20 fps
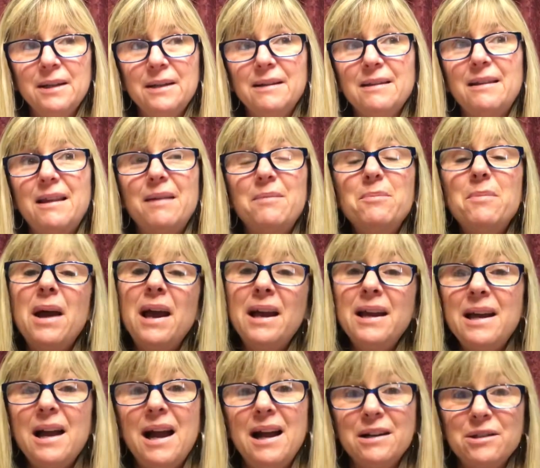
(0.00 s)
They
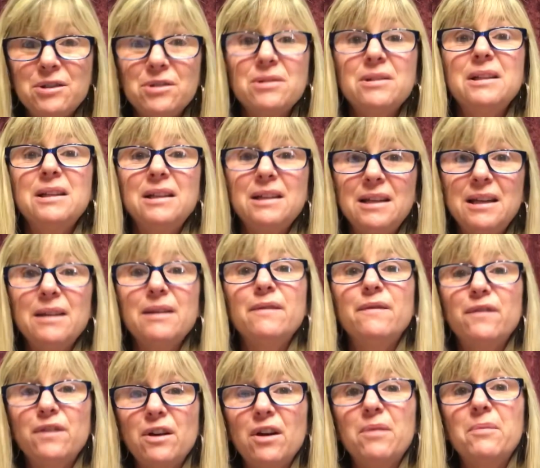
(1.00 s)
may actually
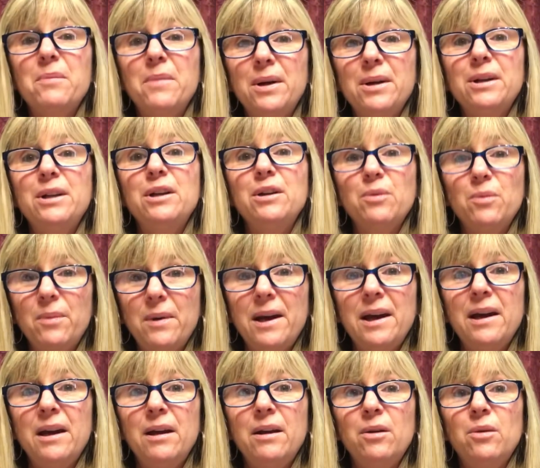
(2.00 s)
give their money
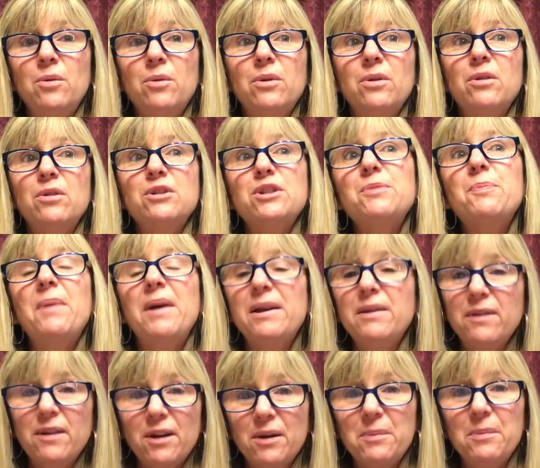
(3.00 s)
away or
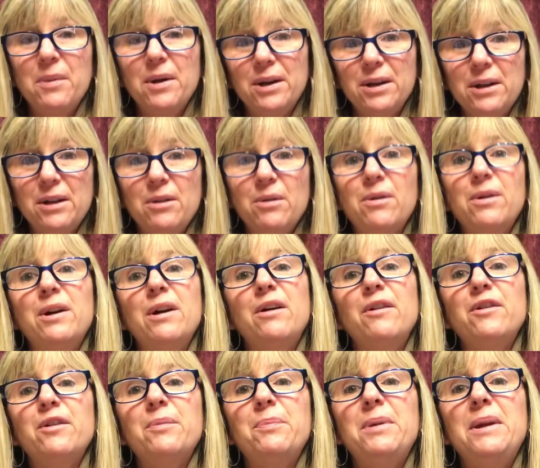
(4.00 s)
spend their money on
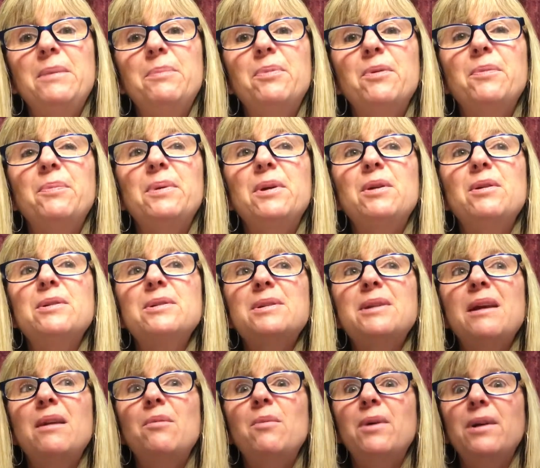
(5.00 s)
other people because
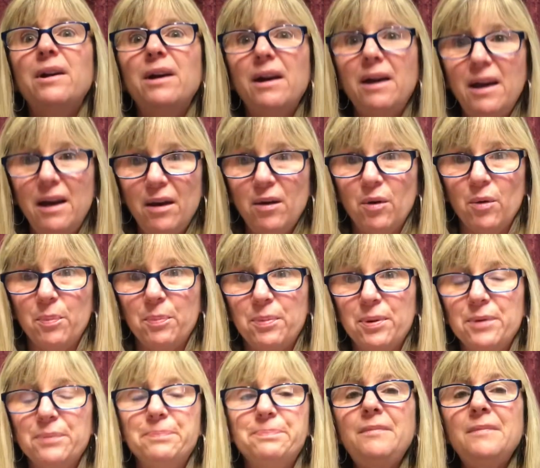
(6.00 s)
they want to help.
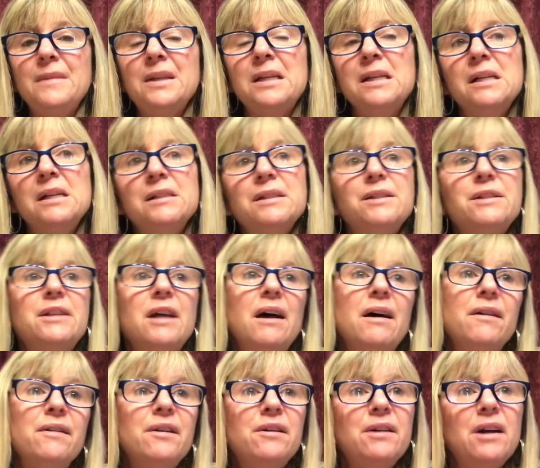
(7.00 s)

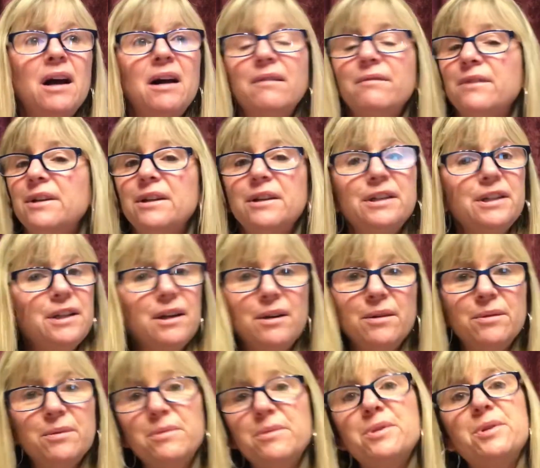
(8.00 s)
So they're not really
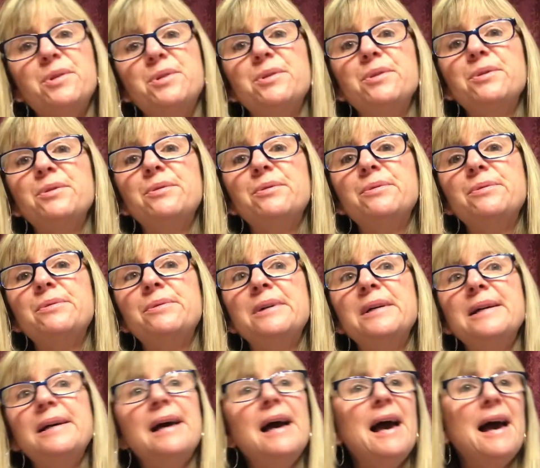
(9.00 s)
known to
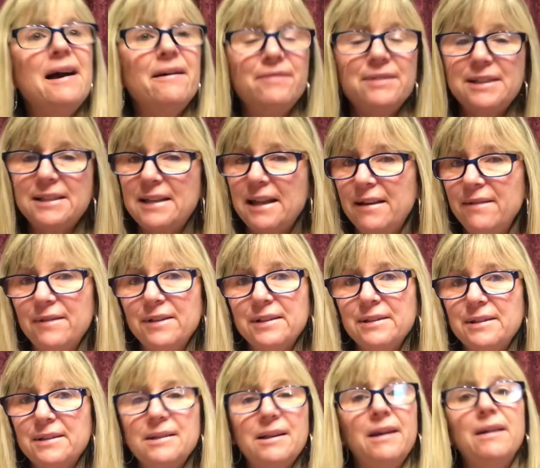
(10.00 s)
have a
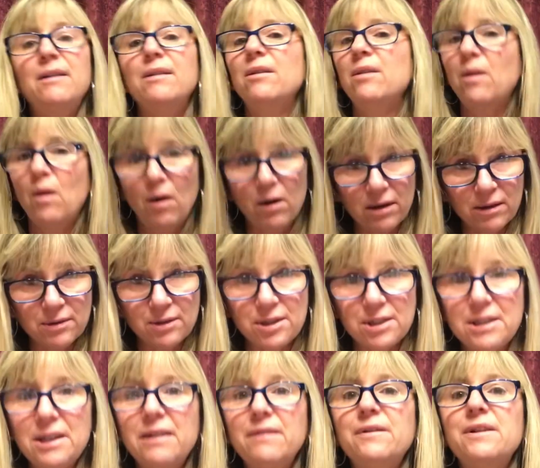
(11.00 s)
savings, like a large
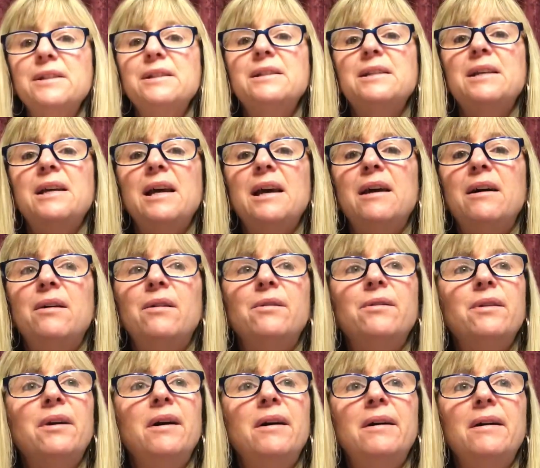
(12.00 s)
savings
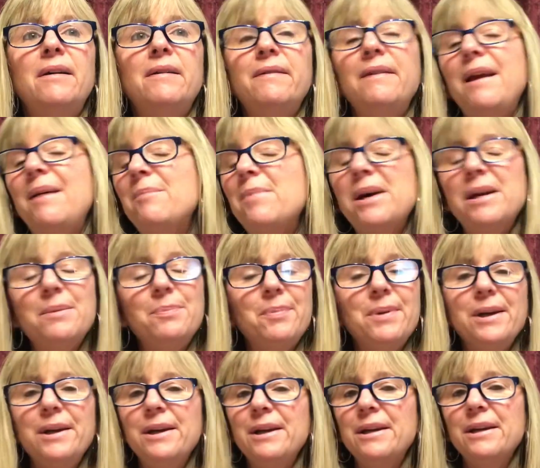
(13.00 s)
account. They might
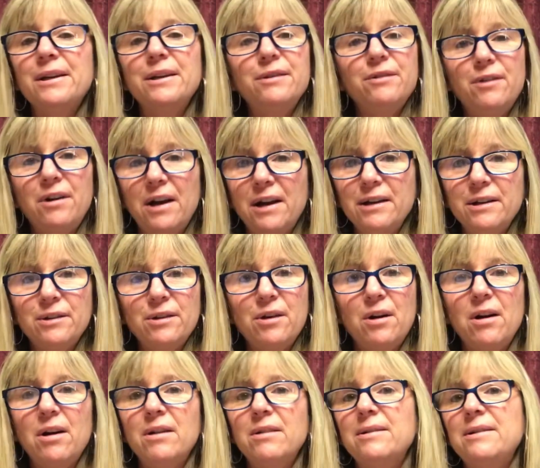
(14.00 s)
be in credit
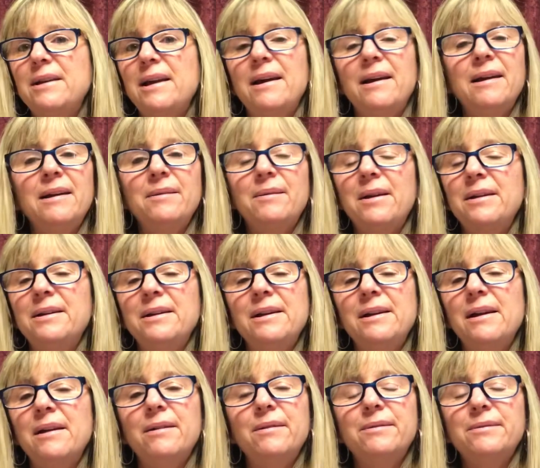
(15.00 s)
card debt,
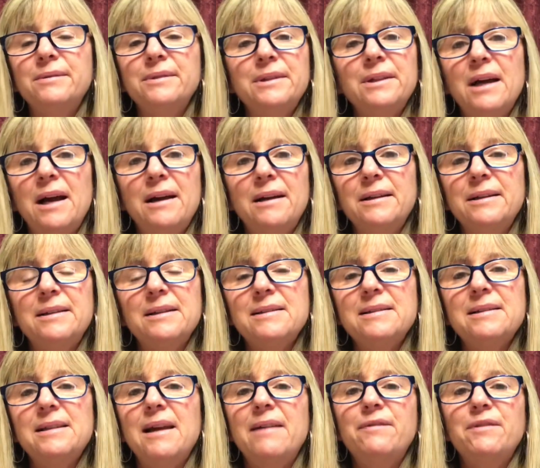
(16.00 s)
it
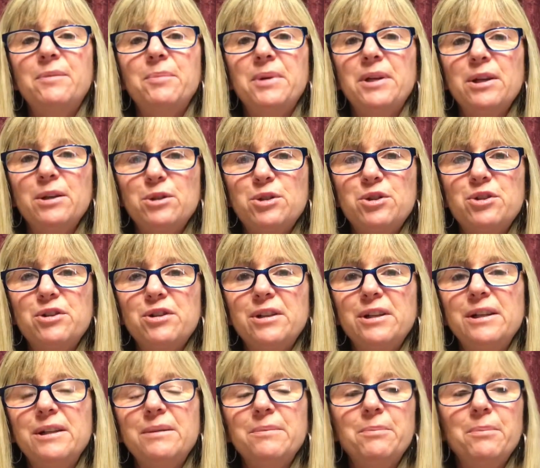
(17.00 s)
doesn't have to be
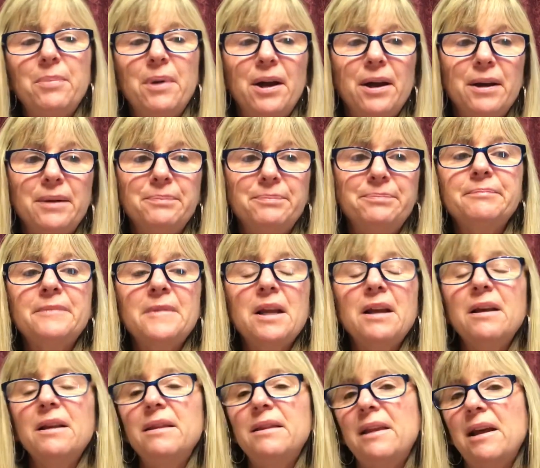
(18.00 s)
extreme, but
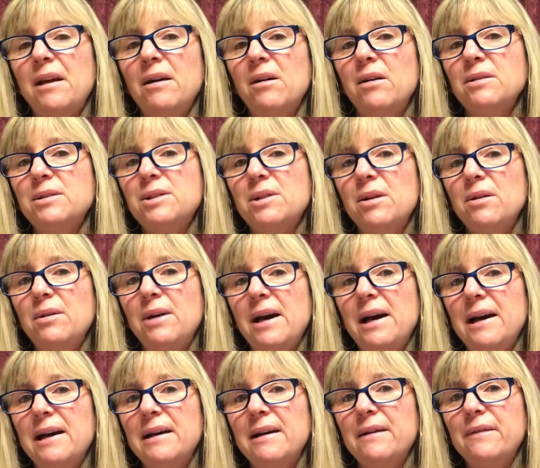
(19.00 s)
they also
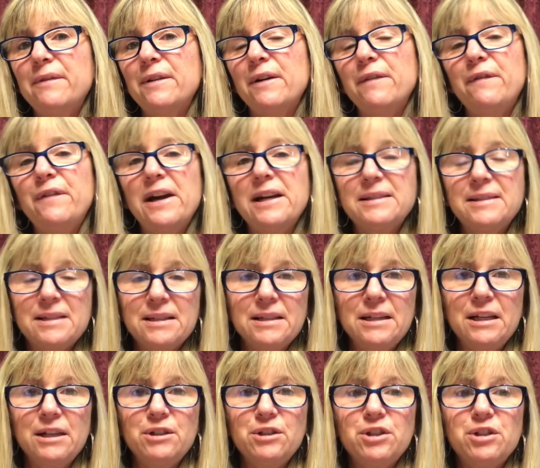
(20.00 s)
have a
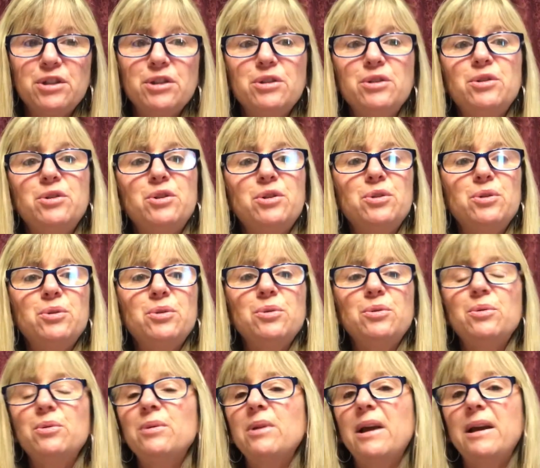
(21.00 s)
fascination
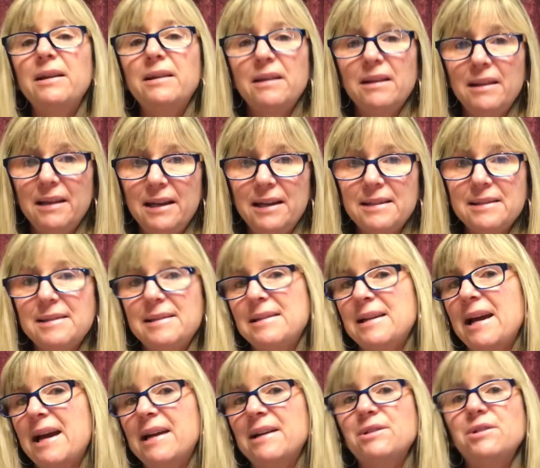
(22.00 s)
to like the
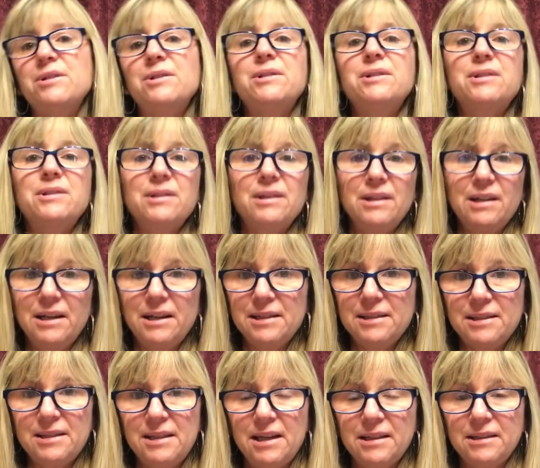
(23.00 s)
latest gadgets and the
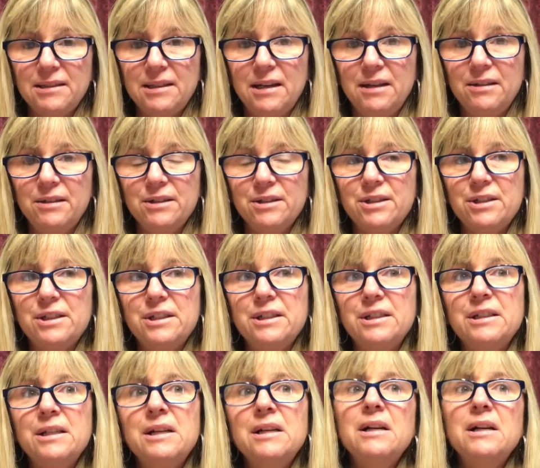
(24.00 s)
latest technology.